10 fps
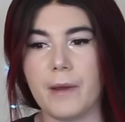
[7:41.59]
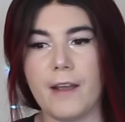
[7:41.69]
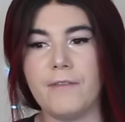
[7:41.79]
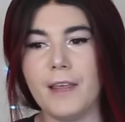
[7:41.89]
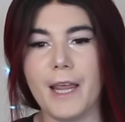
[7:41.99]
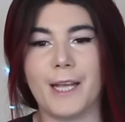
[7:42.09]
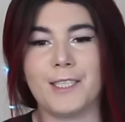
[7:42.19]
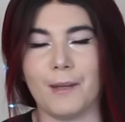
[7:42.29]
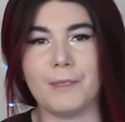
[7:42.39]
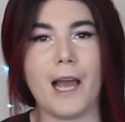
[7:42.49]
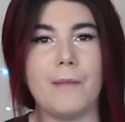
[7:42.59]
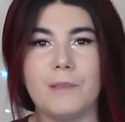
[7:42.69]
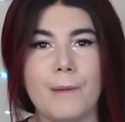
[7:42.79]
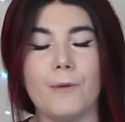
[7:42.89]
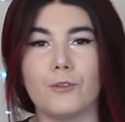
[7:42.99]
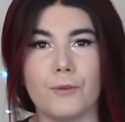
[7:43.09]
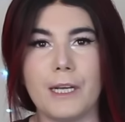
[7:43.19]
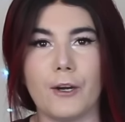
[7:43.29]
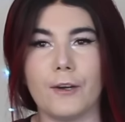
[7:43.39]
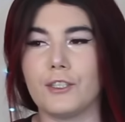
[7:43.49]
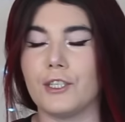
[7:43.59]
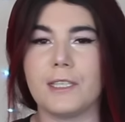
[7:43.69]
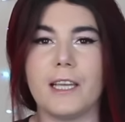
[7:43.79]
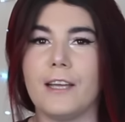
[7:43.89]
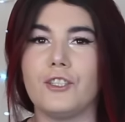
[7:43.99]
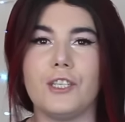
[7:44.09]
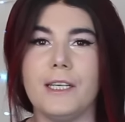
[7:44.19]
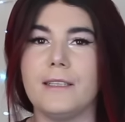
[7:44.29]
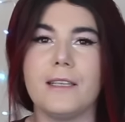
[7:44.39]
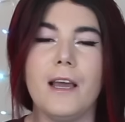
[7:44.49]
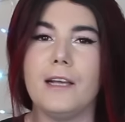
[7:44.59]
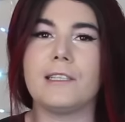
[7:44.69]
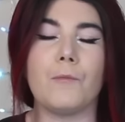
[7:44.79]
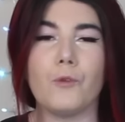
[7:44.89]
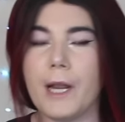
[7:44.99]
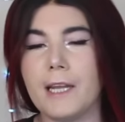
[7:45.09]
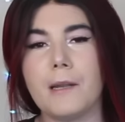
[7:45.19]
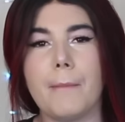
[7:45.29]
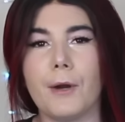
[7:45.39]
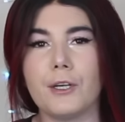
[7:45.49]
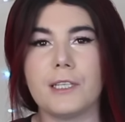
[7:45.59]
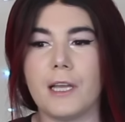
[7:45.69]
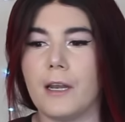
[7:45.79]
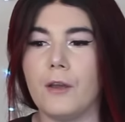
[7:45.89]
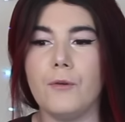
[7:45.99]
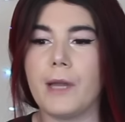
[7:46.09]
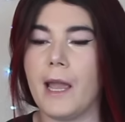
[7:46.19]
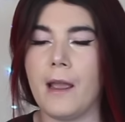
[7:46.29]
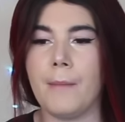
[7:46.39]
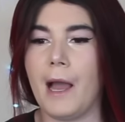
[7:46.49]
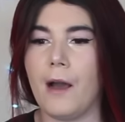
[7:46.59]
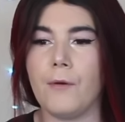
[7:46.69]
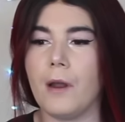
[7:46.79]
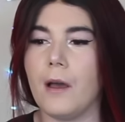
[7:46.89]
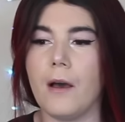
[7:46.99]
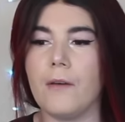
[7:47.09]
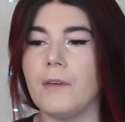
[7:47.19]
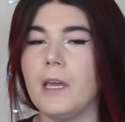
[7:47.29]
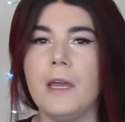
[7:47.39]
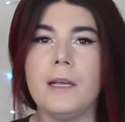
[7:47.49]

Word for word: But I feel like sometimes people treat her just like she's some random person who came out of